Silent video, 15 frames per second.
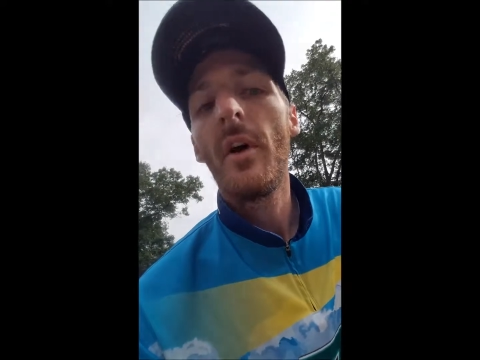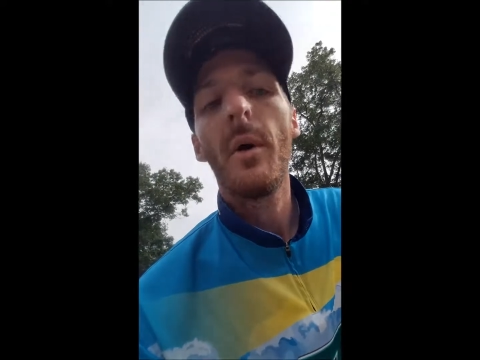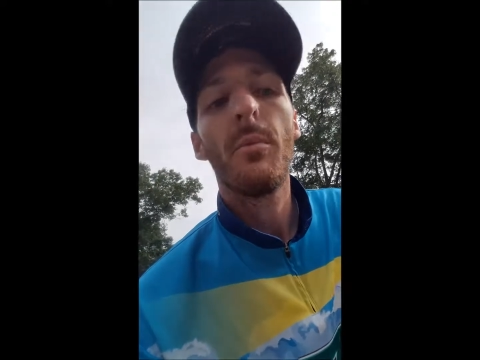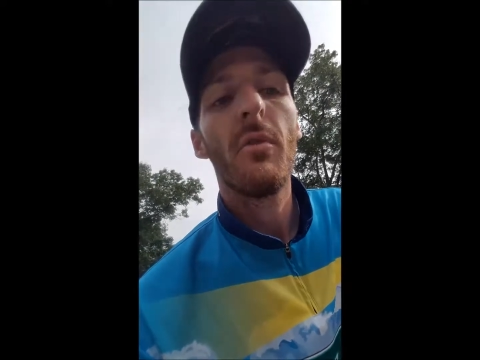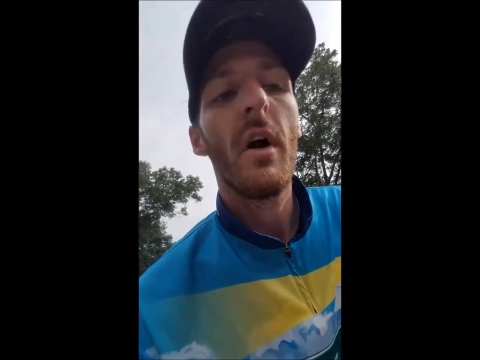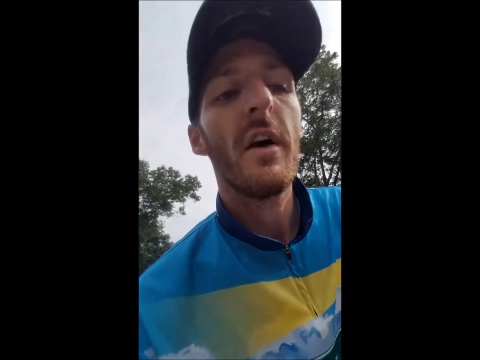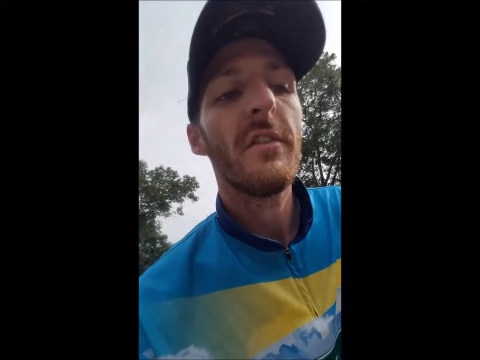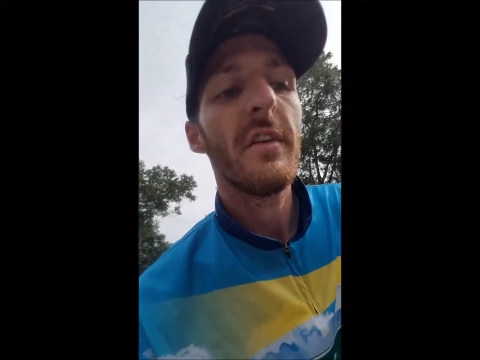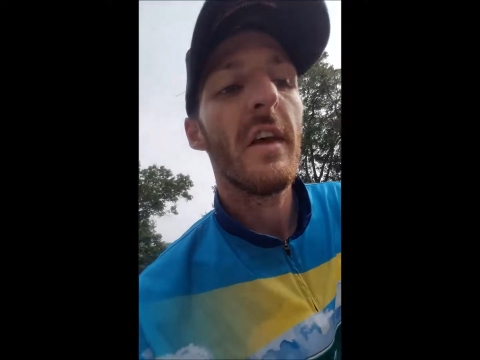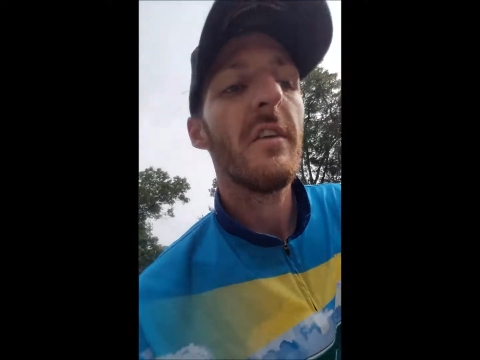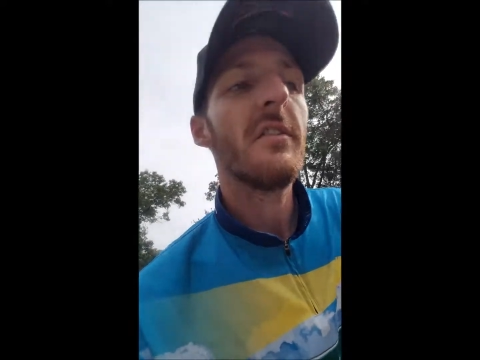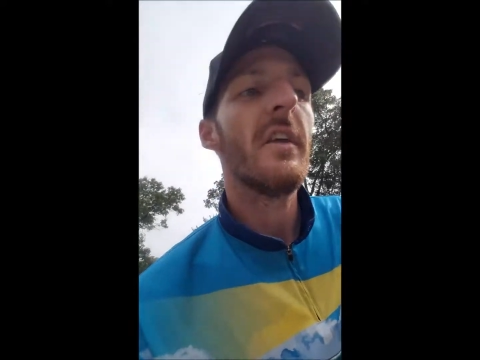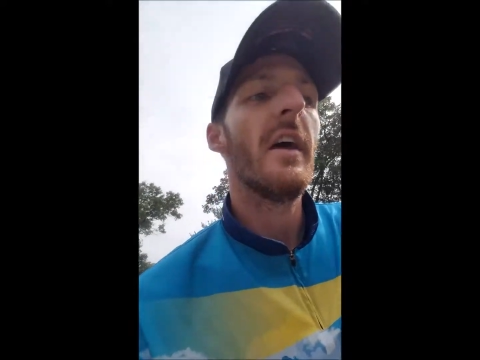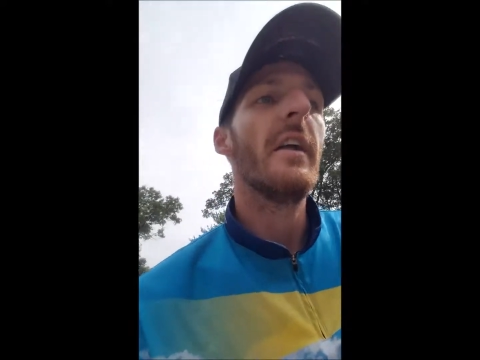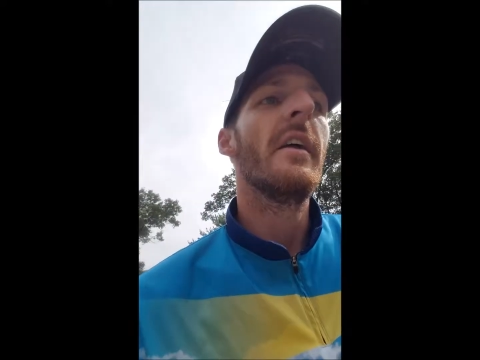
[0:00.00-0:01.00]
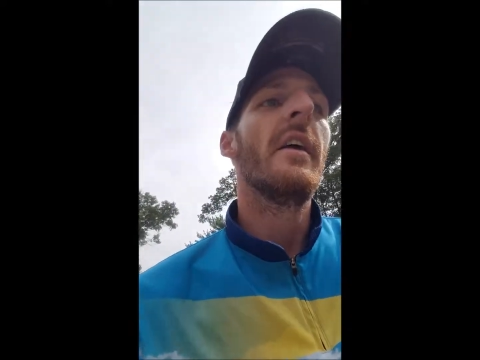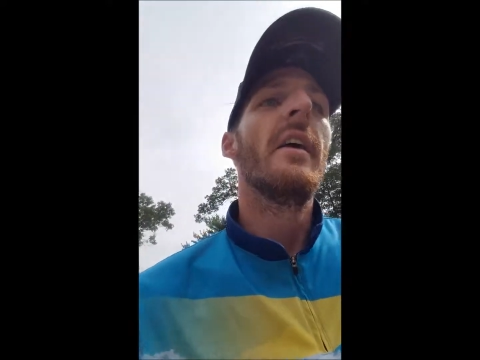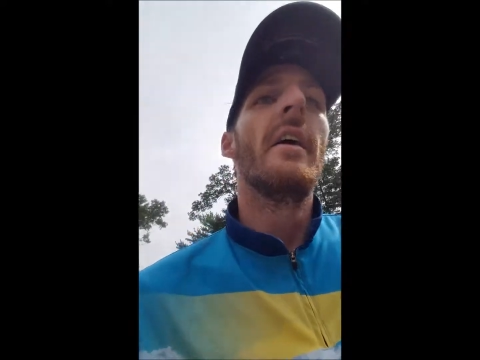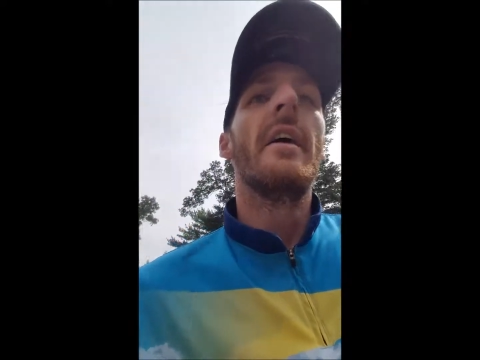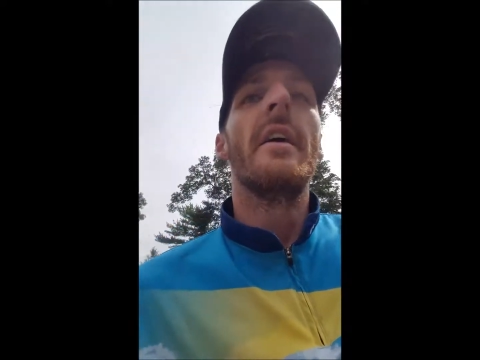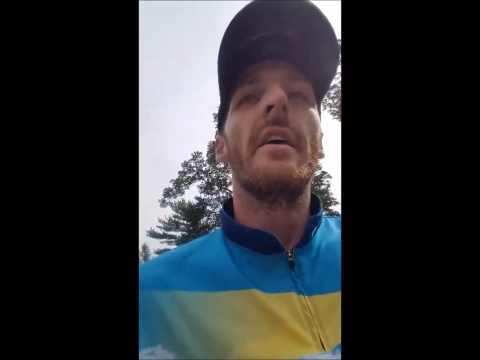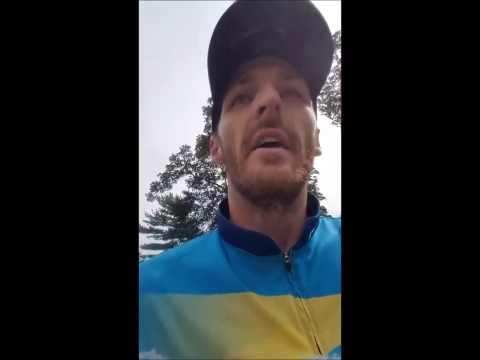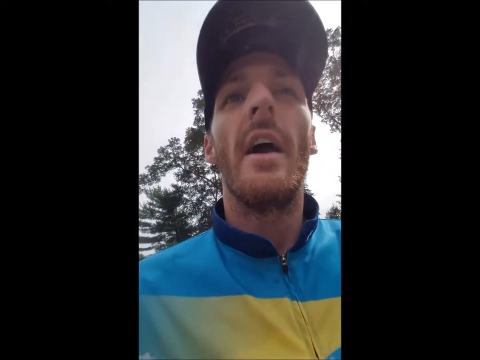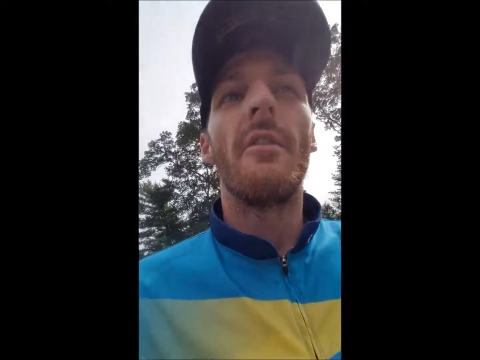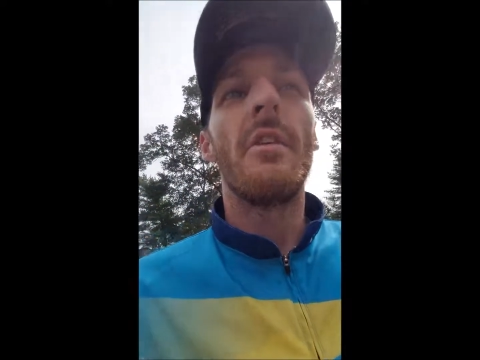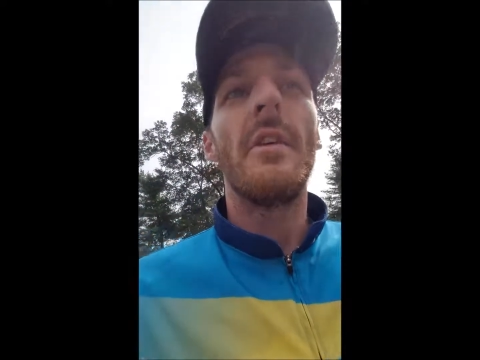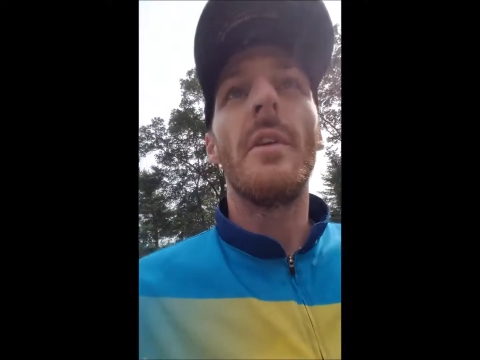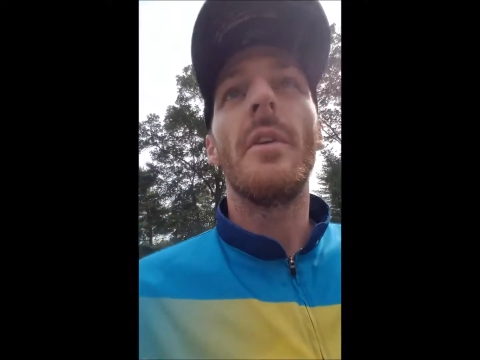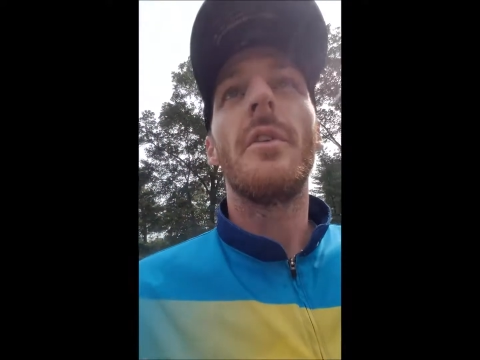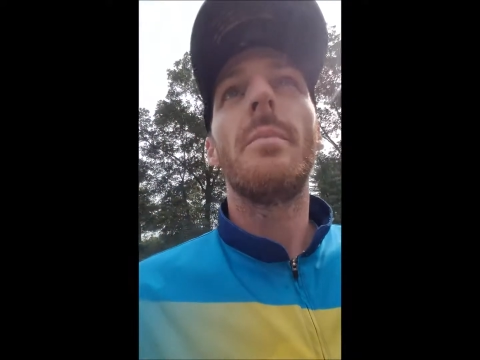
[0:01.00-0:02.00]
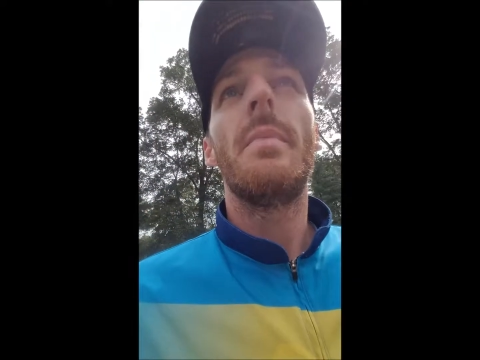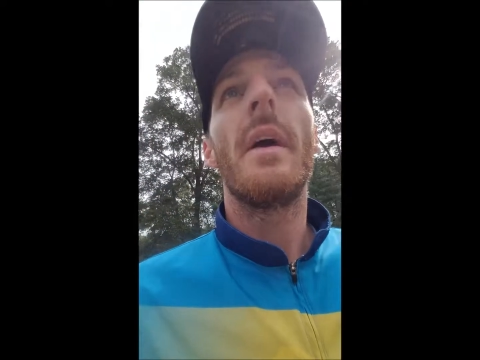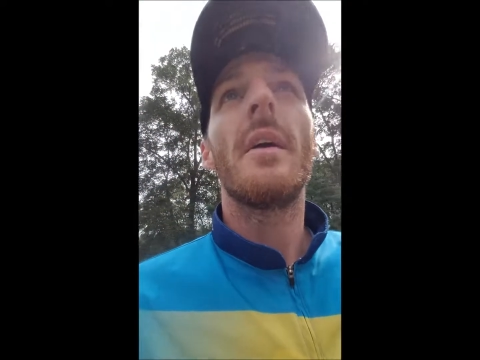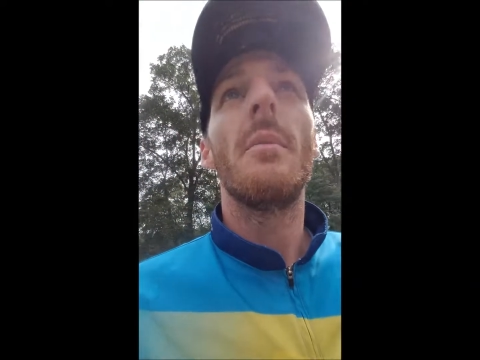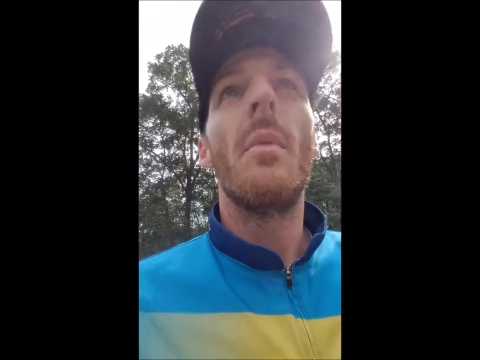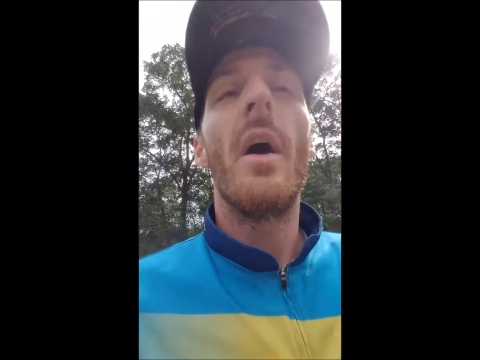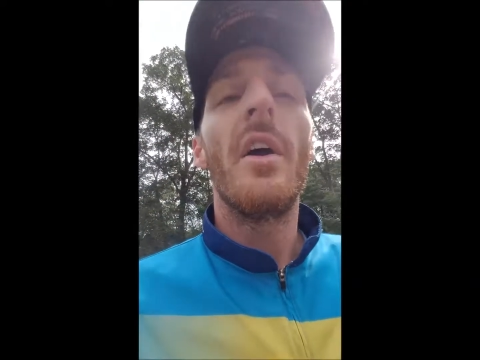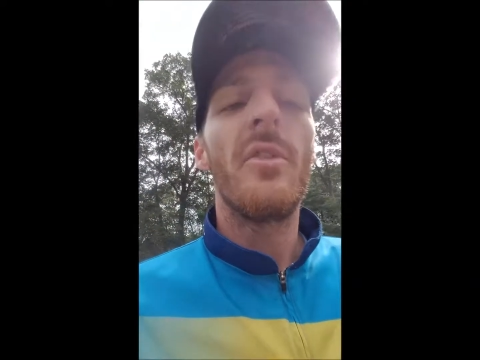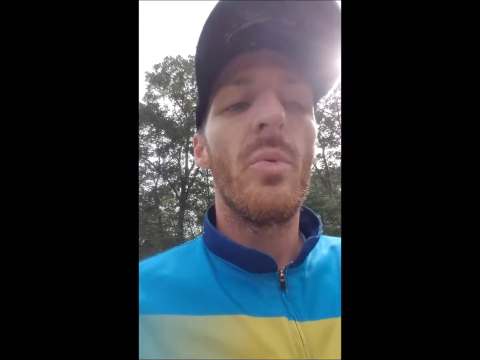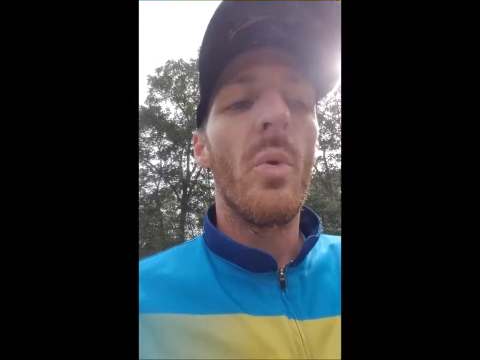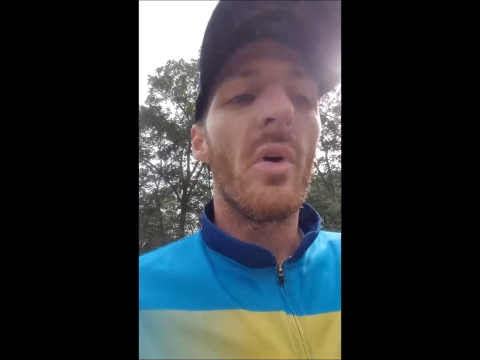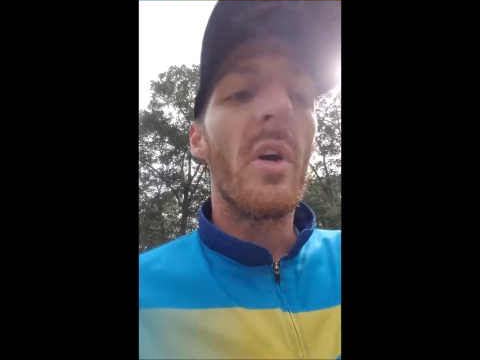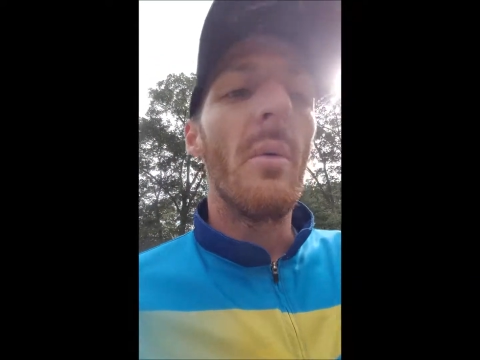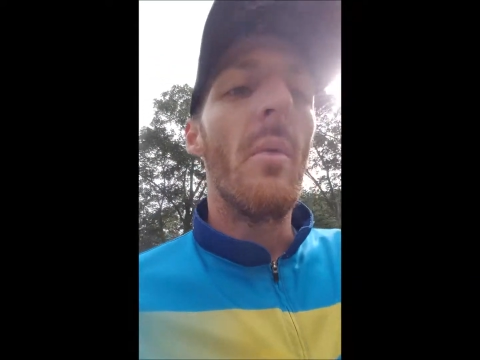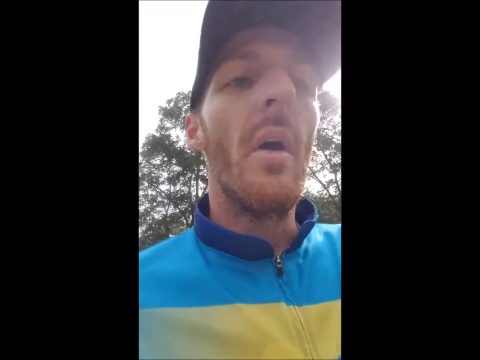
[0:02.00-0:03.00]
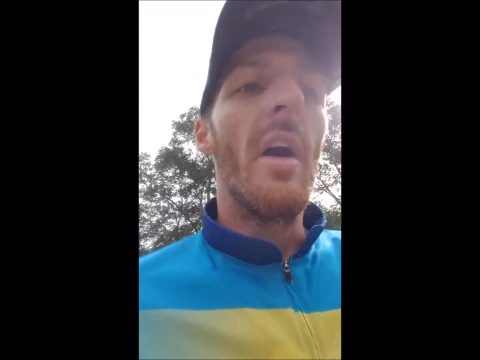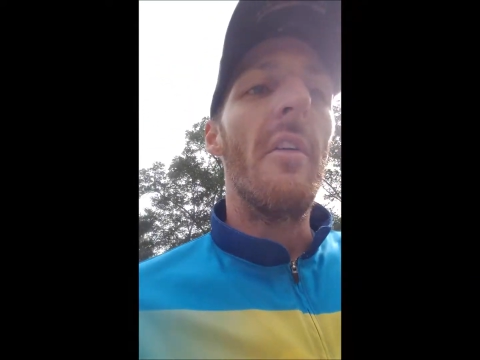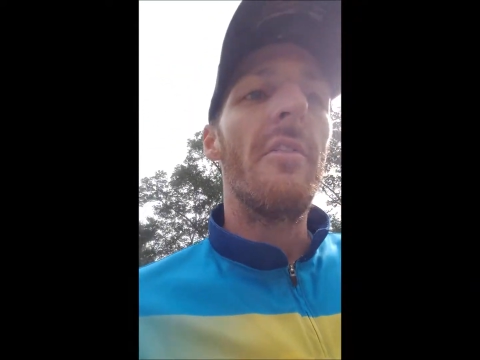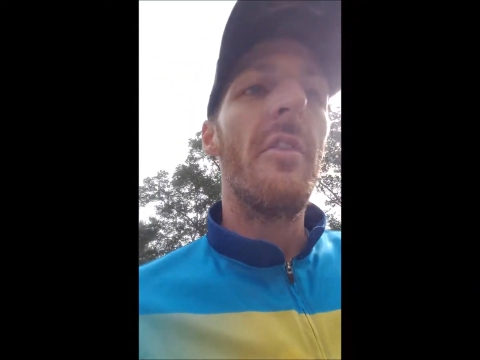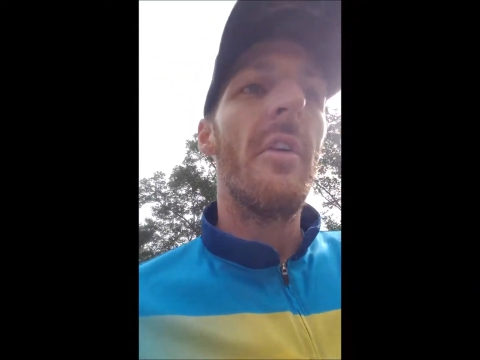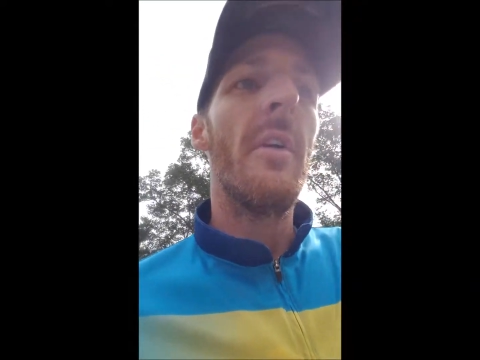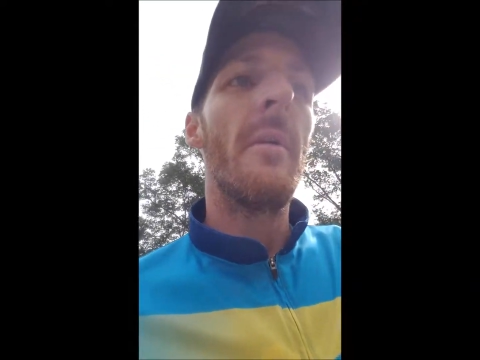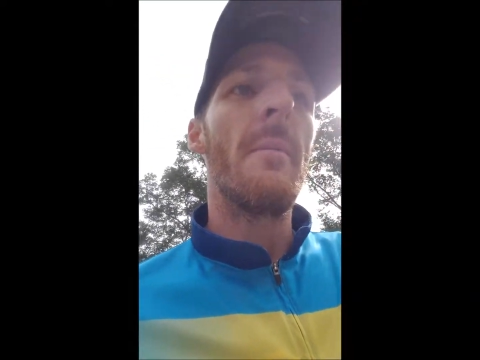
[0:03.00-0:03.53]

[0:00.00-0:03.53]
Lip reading: our process that every little speck of moss will come off.